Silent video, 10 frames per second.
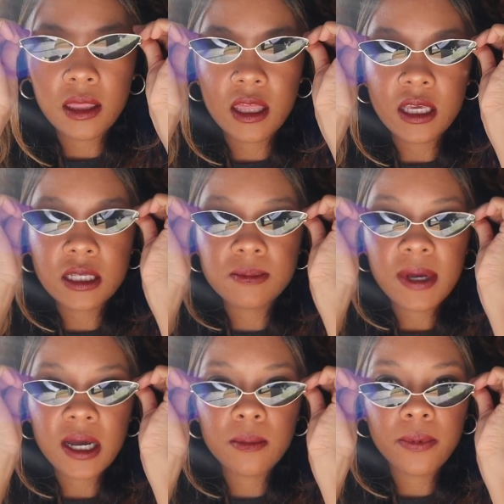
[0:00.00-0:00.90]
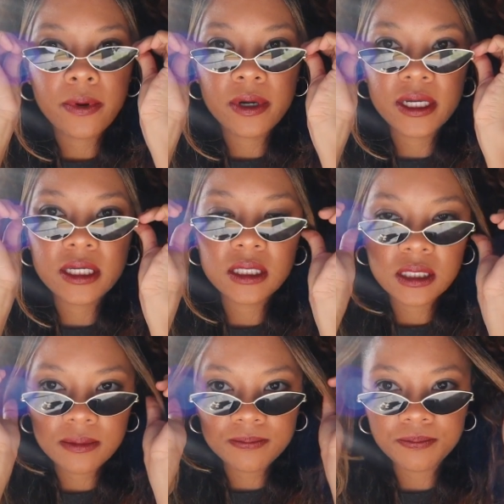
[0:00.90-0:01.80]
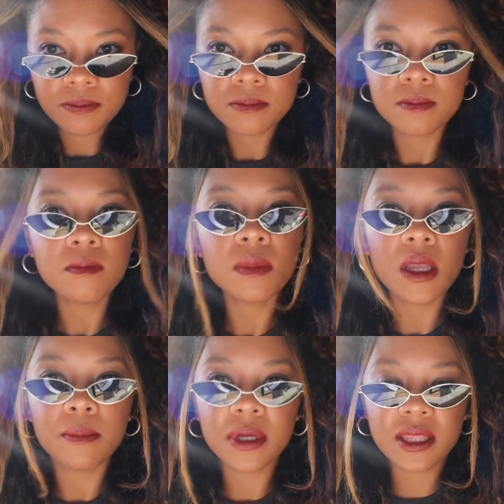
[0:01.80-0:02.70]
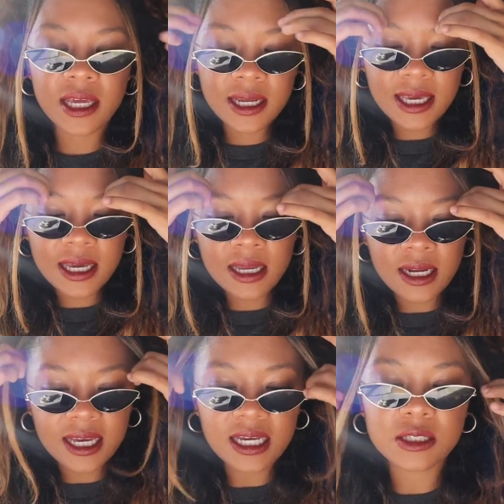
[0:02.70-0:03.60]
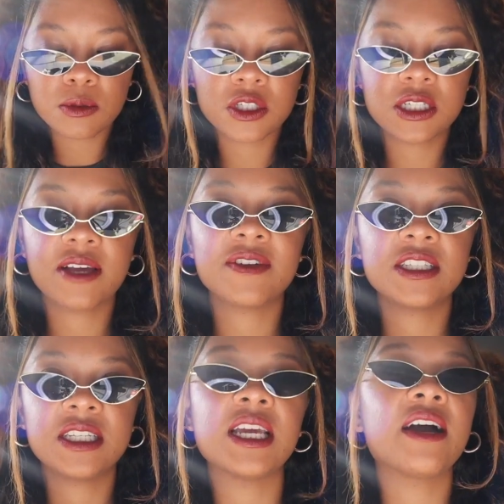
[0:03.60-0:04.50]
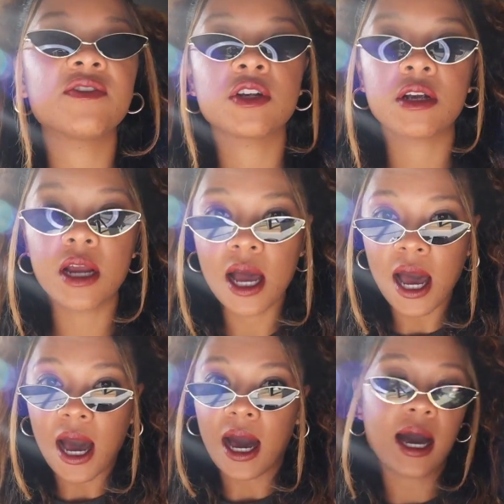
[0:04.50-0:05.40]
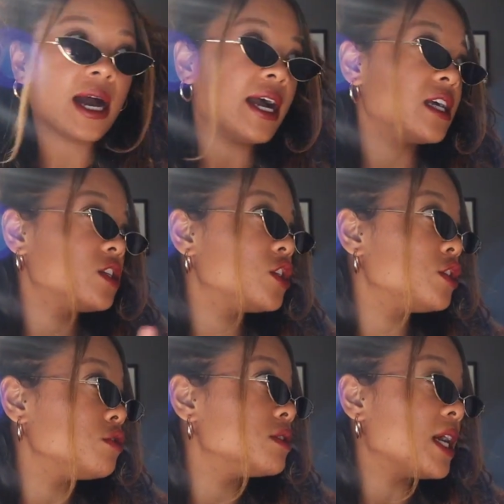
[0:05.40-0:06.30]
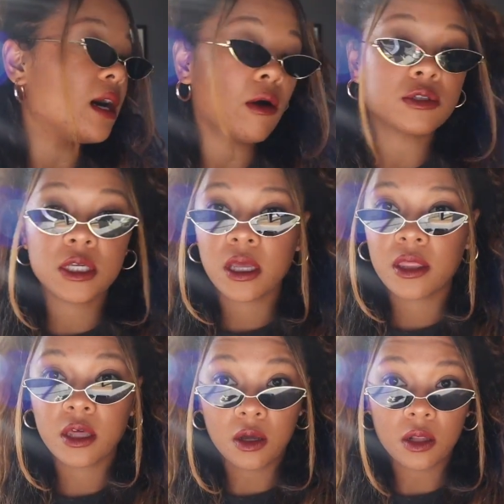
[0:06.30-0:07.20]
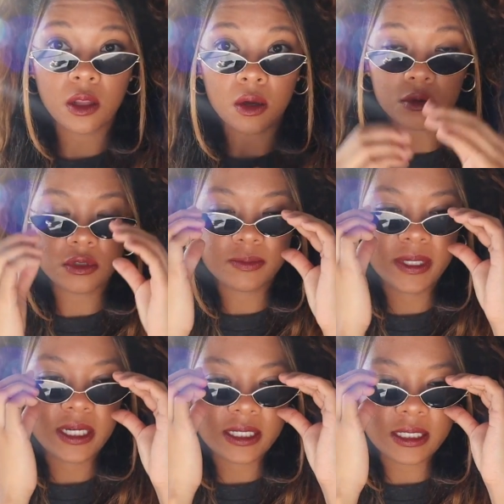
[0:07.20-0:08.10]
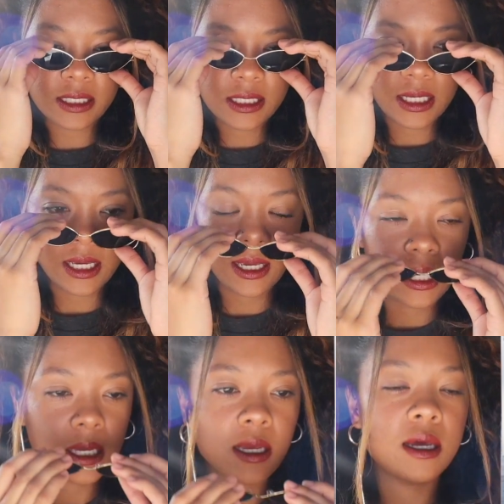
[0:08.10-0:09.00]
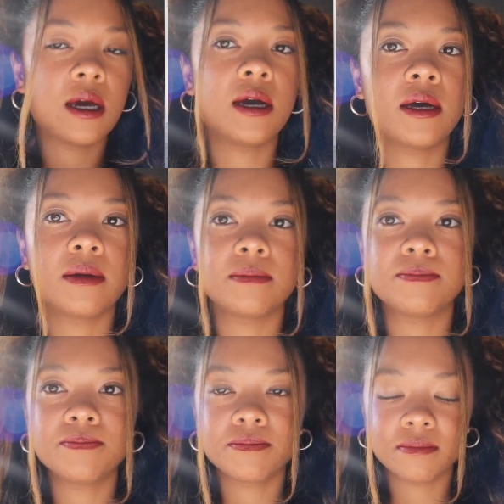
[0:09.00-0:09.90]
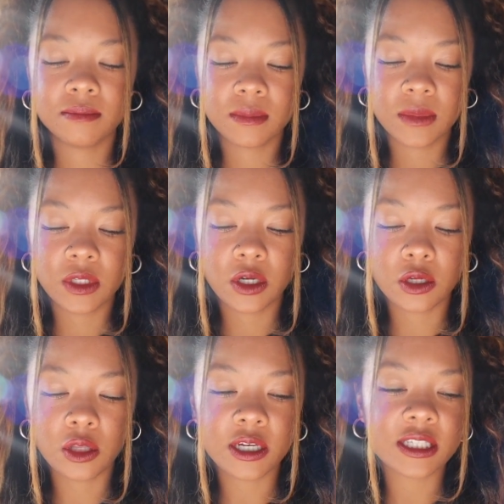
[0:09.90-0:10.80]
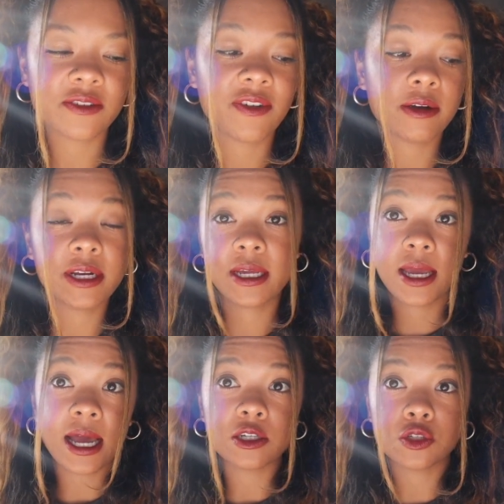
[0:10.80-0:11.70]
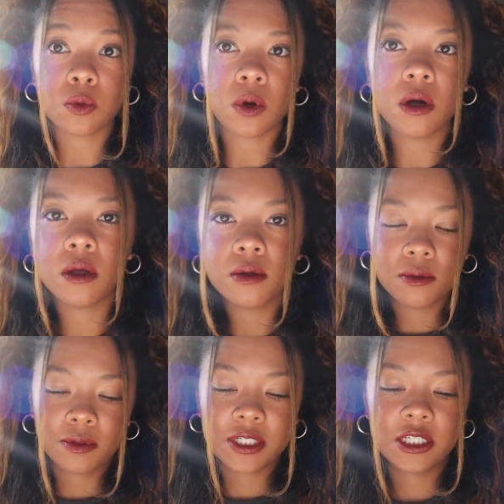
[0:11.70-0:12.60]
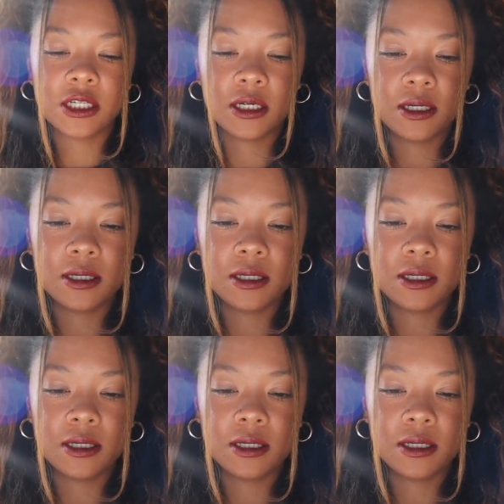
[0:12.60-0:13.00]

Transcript: these bad boys. But then again, I guess we'll just have to see after I choose out the clothes because um, her look is very casual, which